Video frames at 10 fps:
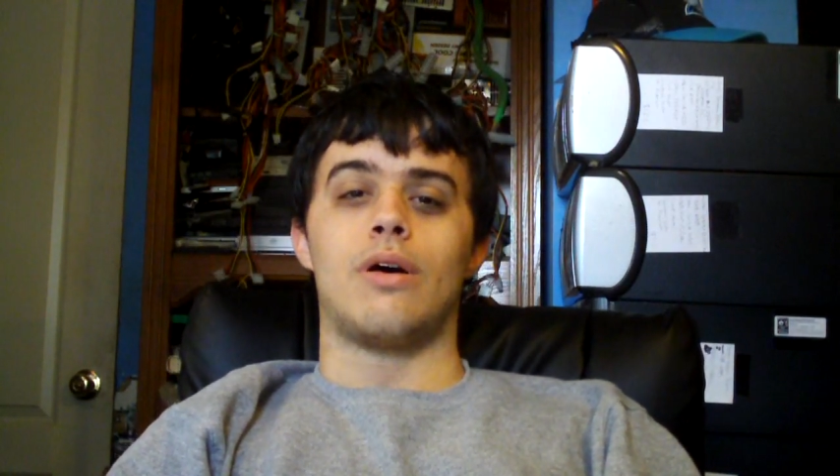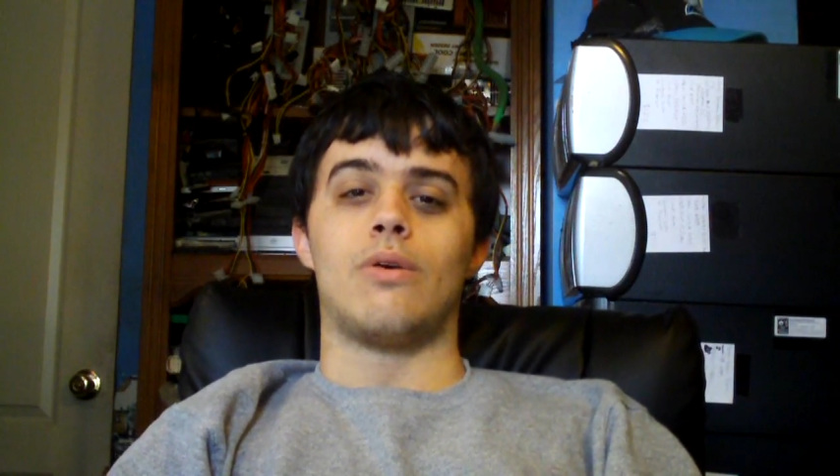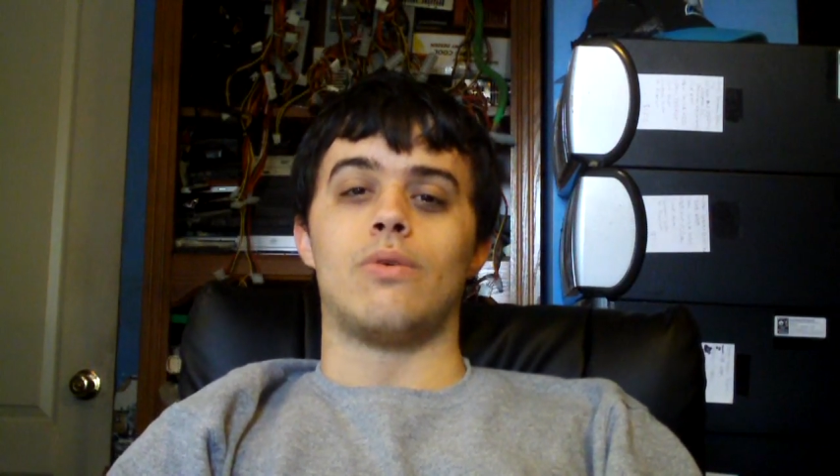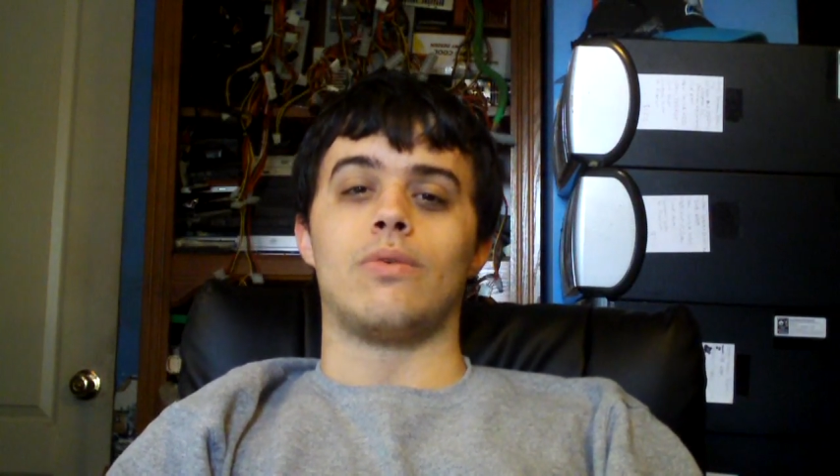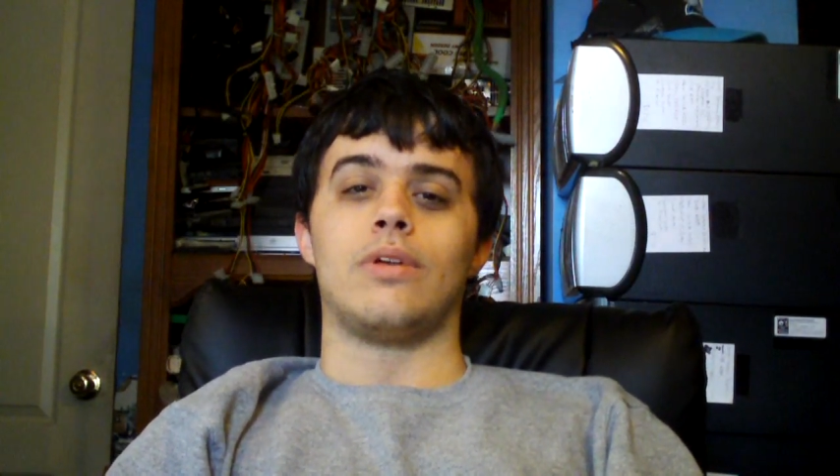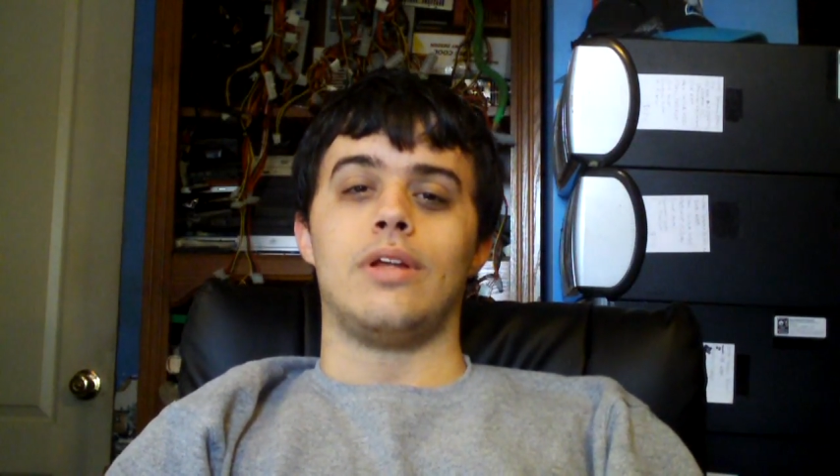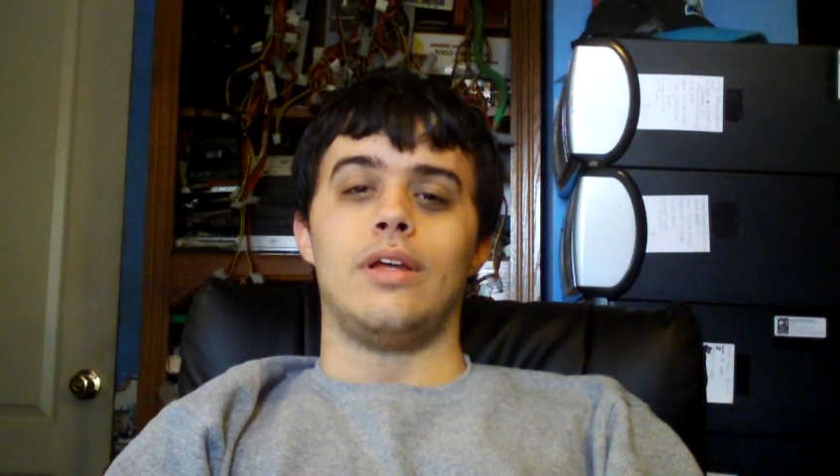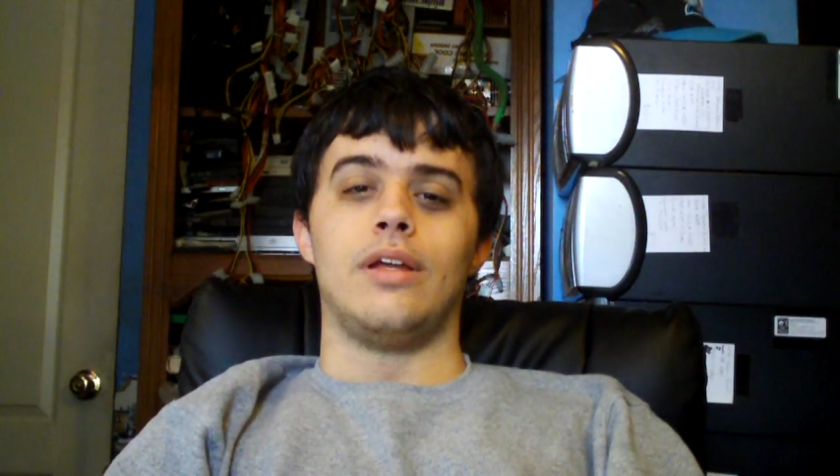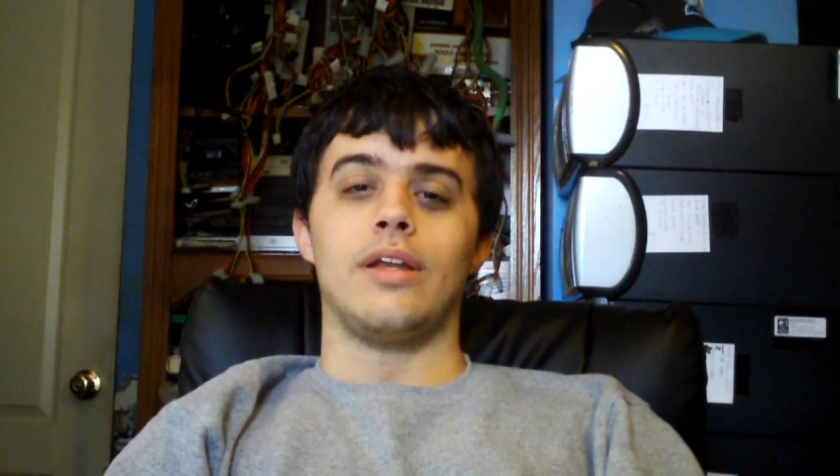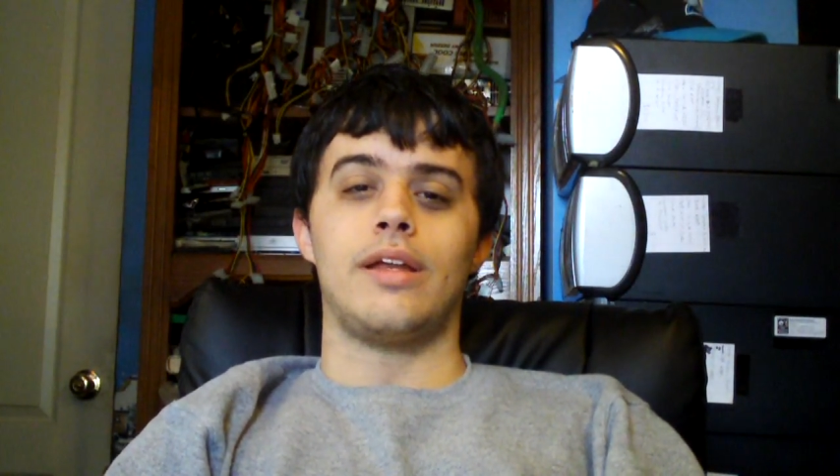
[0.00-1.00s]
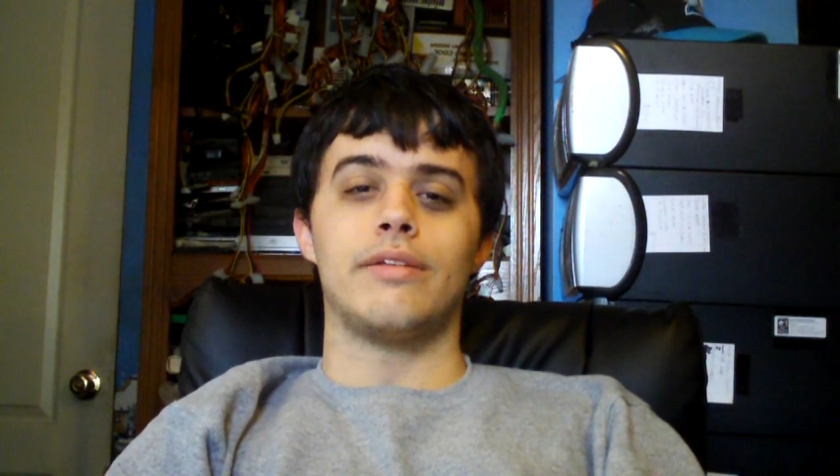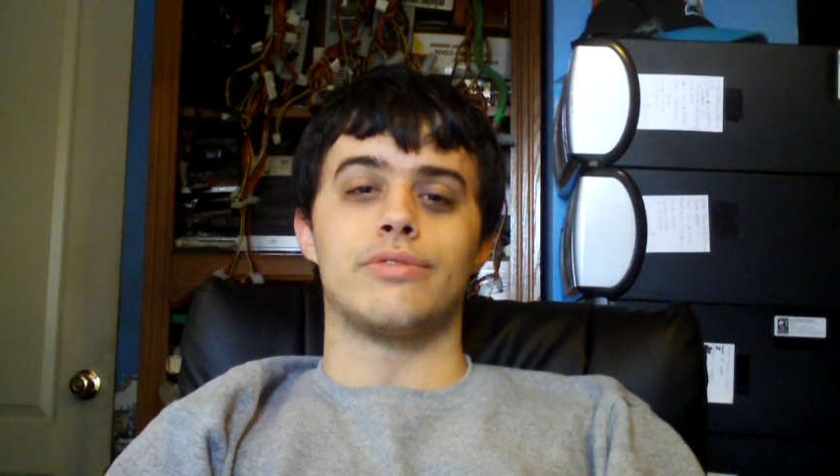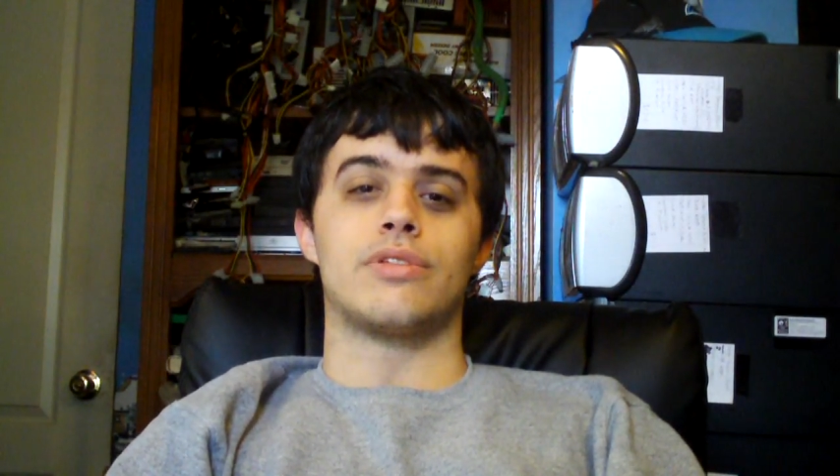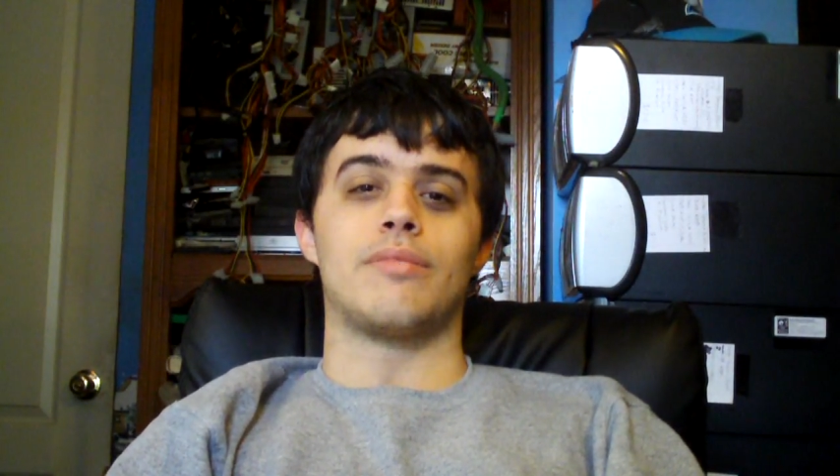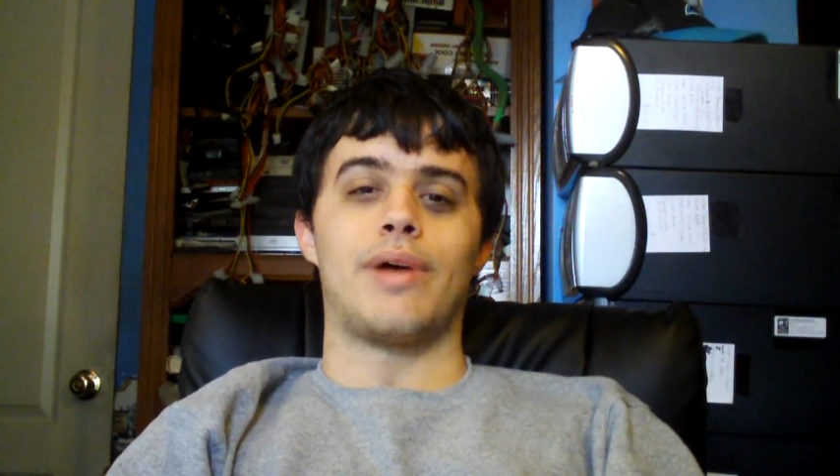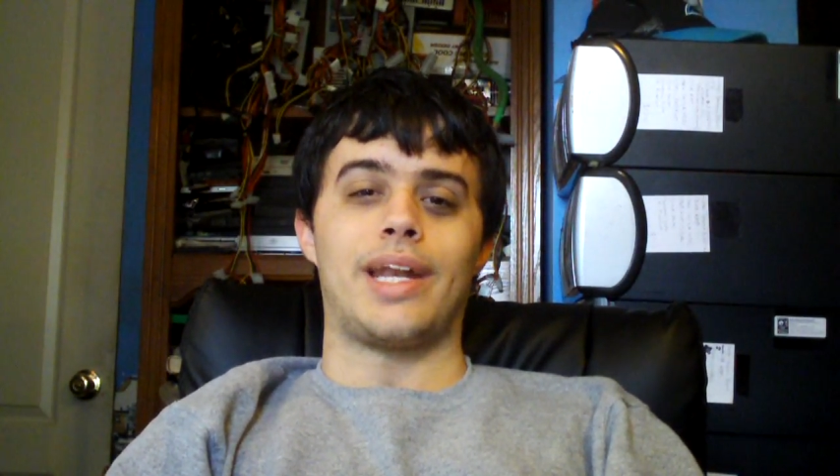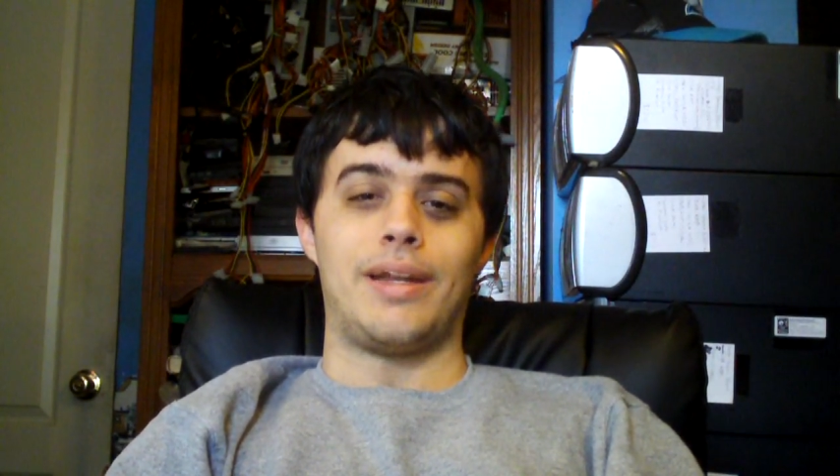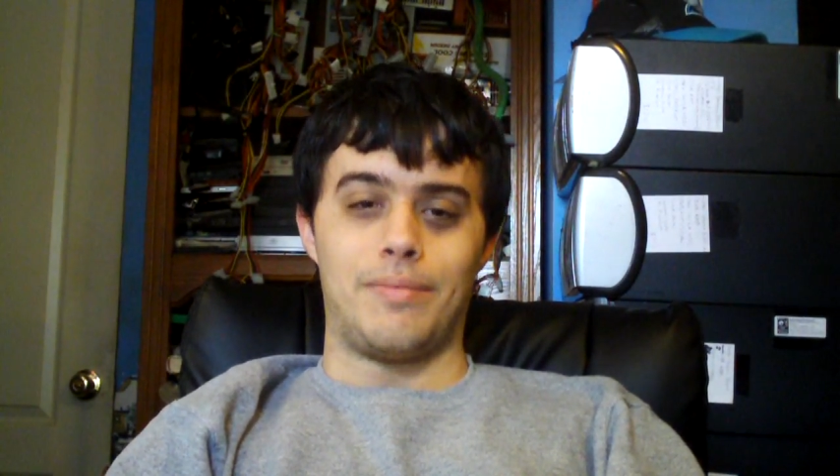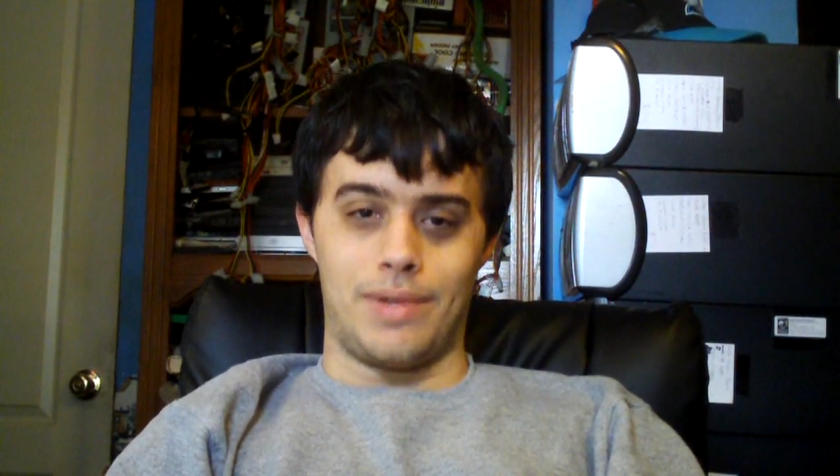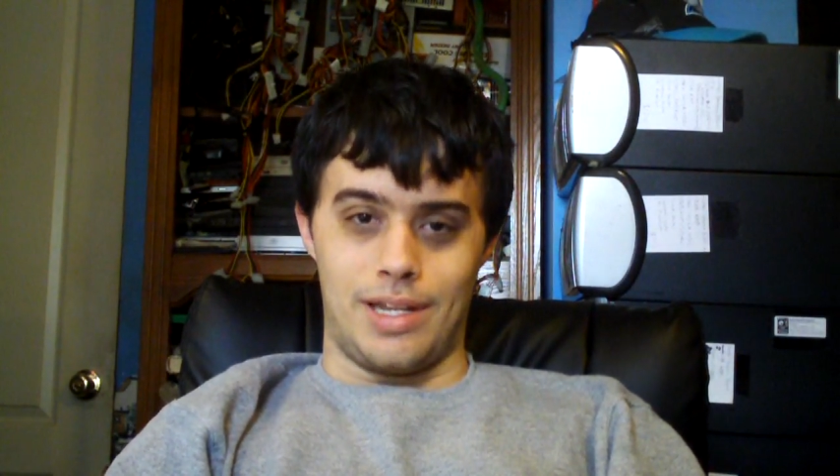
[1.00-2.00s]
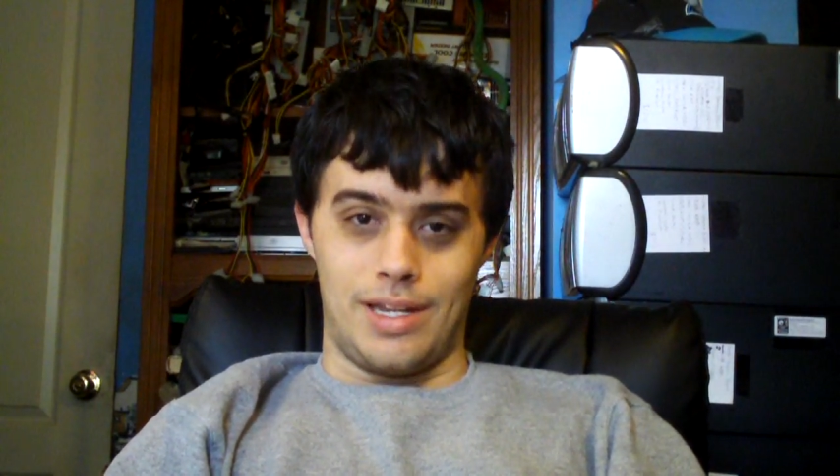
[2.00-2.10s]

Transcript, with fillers: on gifts for somebody.